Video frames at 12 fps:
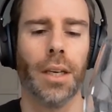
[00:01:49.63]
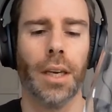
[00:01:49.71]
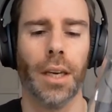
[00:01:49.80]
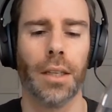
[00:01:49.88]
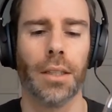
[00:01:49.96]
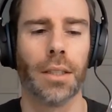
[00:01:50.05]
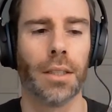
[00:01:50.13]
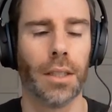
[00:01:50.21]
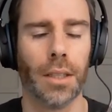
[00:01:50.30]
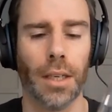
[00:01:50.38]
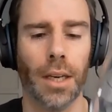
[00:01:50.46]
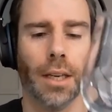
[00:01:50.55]
and,
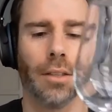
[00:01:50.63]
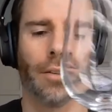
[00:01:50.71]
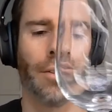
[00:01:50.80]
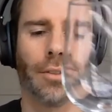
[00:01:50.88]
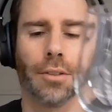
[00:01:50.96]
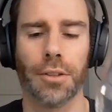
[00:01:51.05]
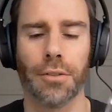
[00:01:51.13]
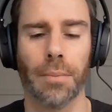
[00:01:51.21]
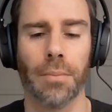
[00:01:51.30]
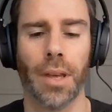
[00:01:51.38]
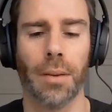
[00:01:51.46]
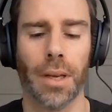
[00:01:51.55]
and so you
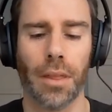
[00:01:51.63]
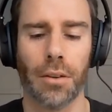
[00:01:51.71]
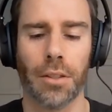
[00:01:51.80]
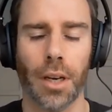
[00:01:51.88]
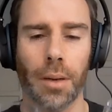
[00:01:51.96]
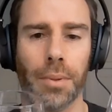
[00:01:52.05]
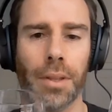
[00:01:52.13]
trap them at the top.